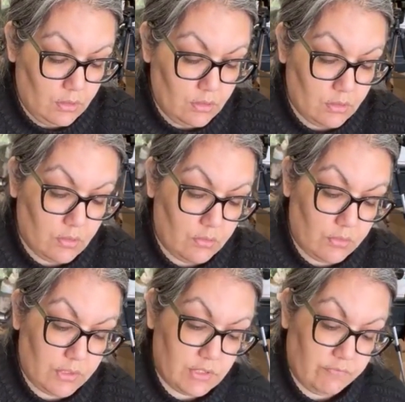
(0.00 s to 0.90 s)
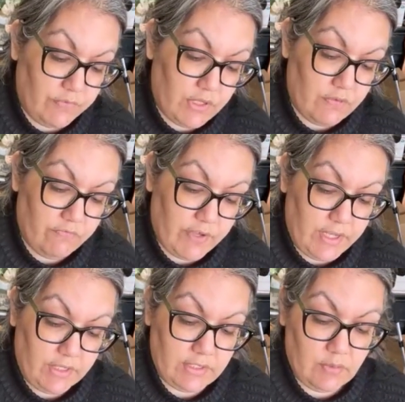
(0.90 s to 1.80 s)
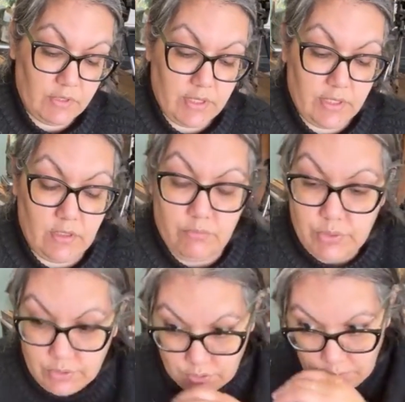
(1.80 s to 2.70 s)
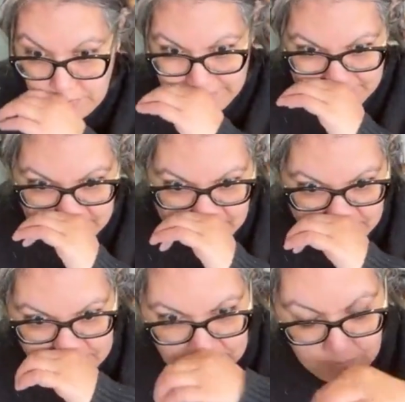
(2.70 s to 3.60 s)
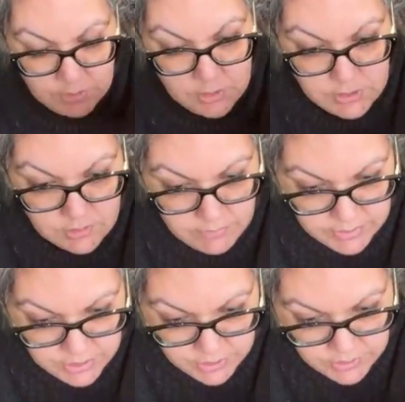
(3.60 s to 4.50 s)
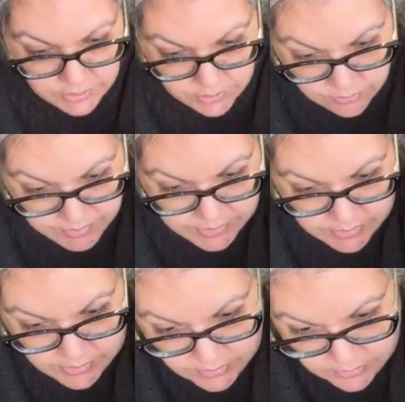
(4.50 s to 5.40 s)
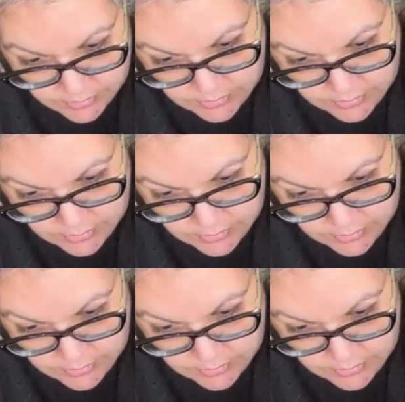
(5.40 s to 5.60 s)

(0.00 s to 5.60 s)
And of course, if we can find some kind of pearl button or something to match our other button,